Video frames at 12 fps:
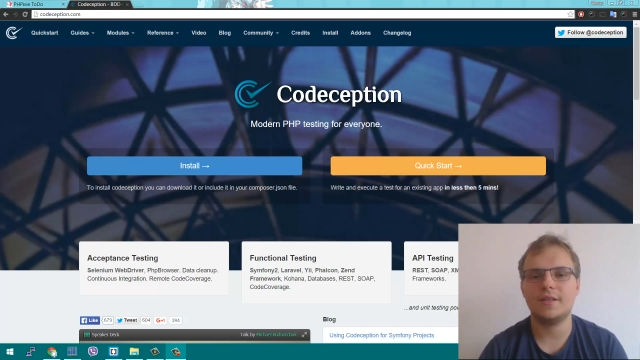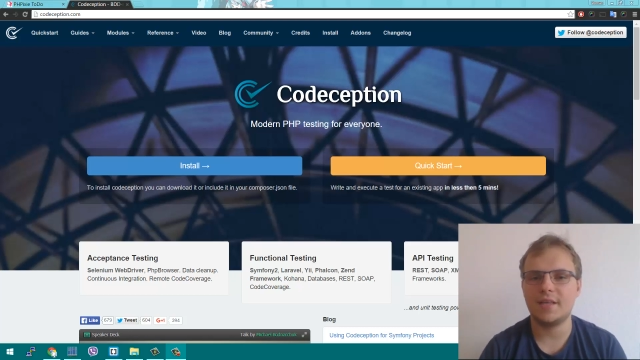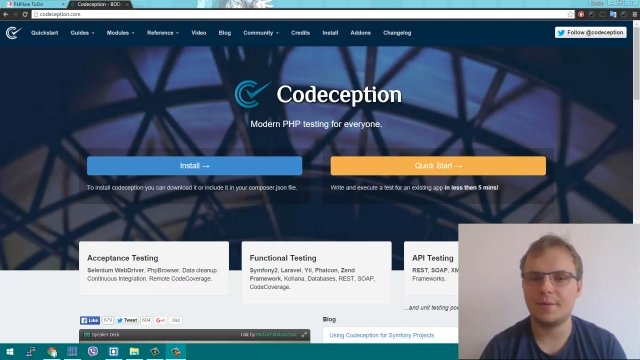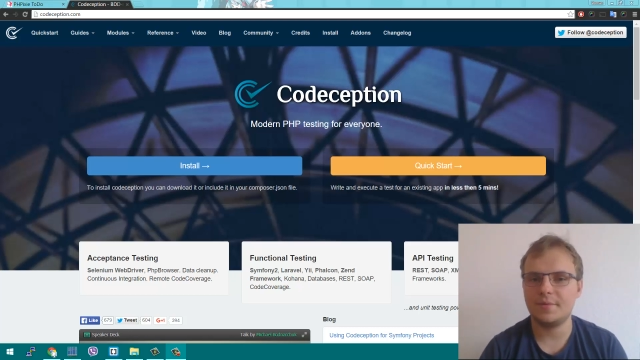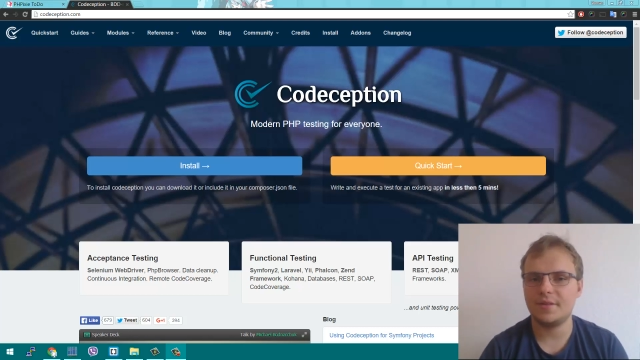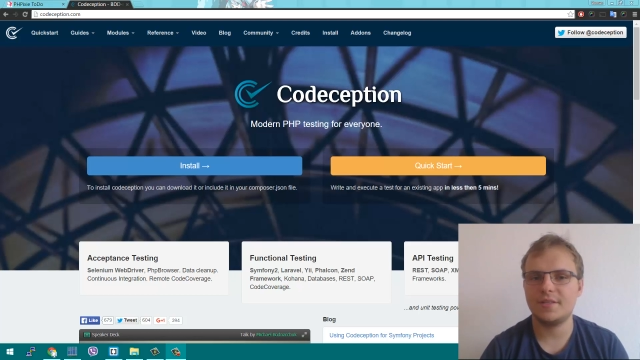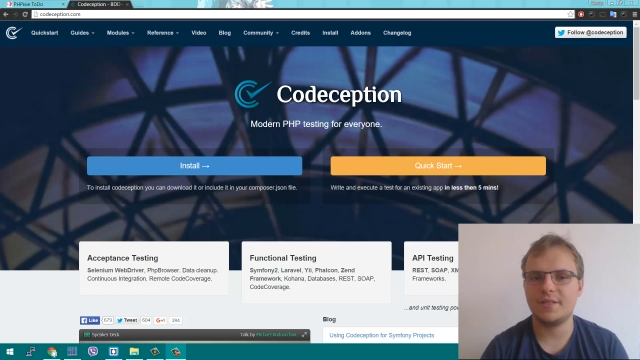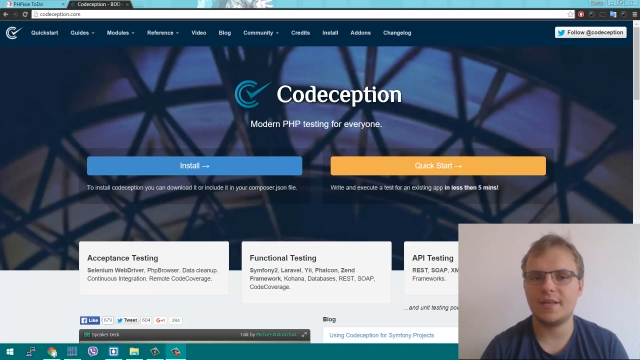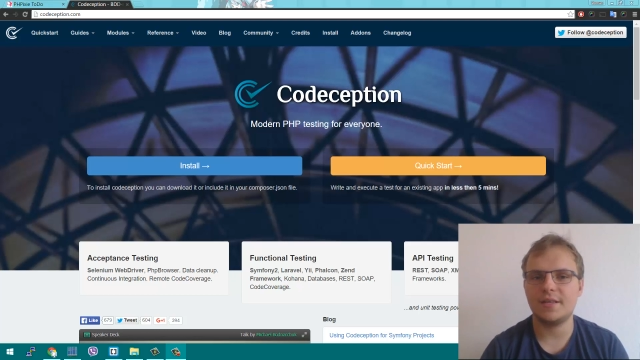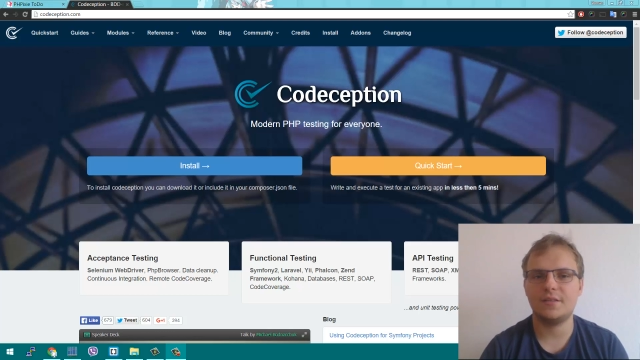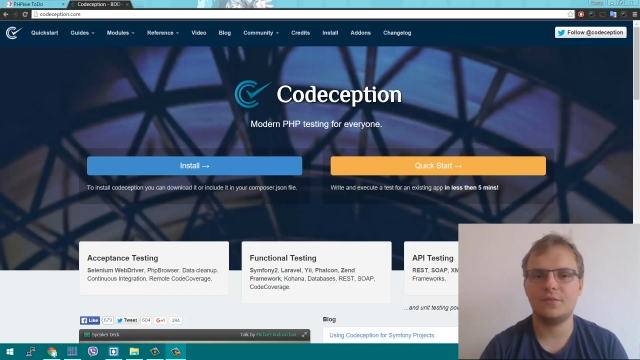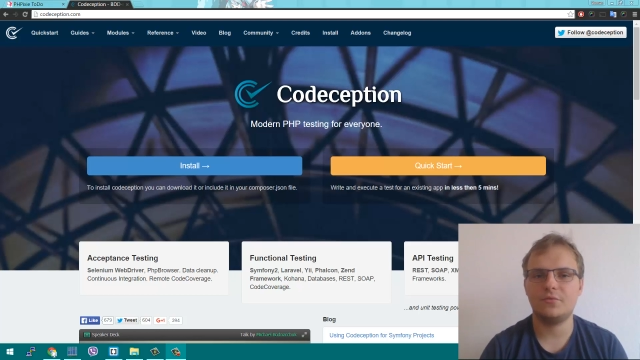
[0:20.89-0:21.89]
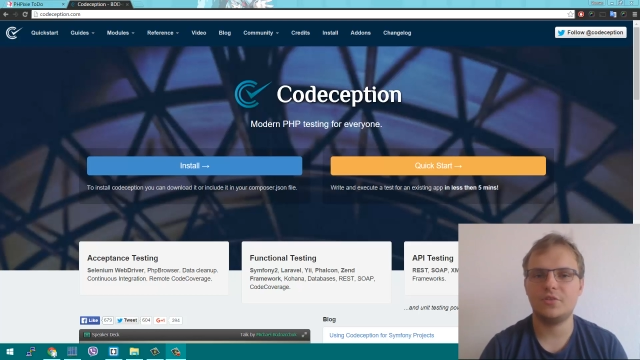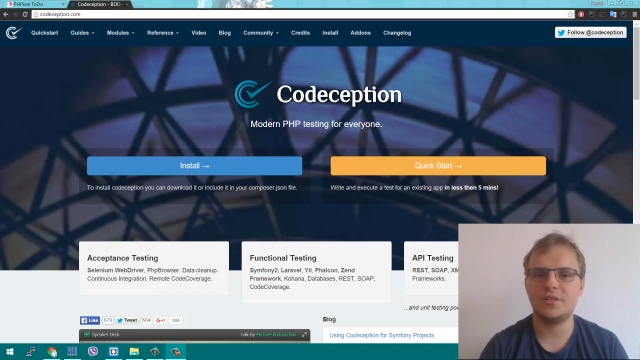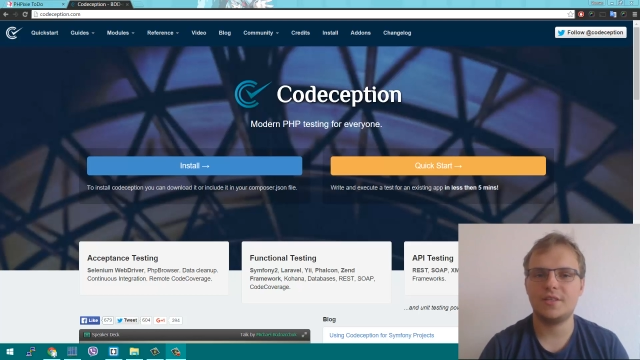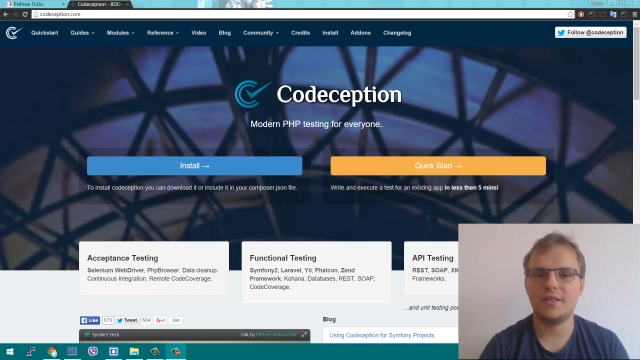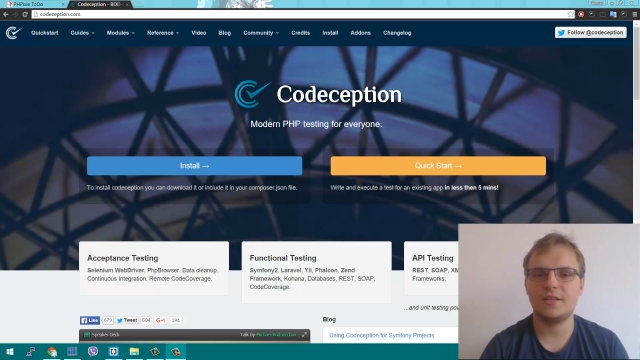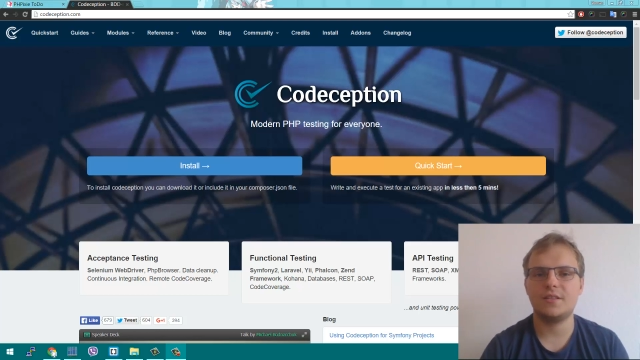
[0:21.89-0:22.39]
acceptance testing, which
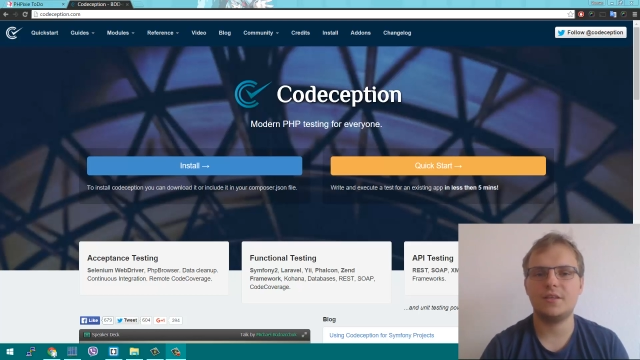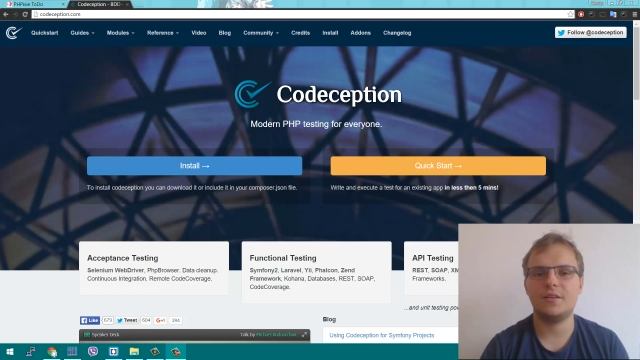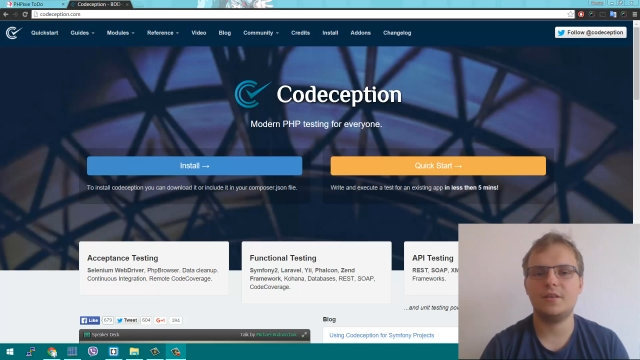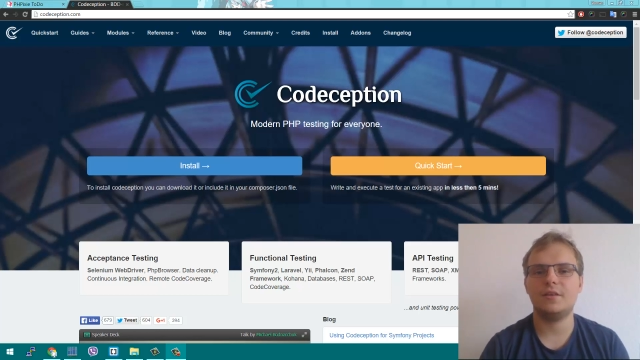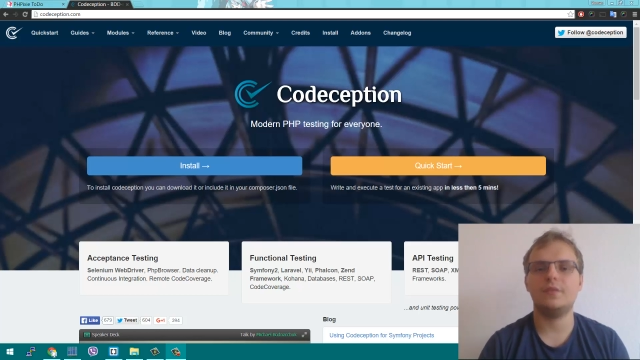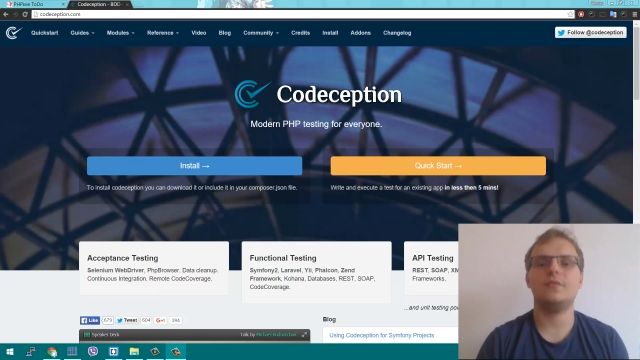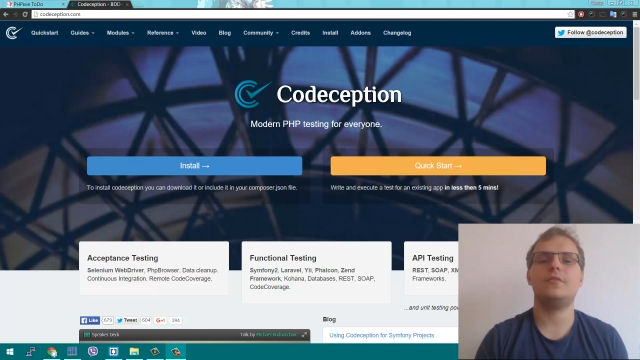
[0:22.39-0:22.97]
is testing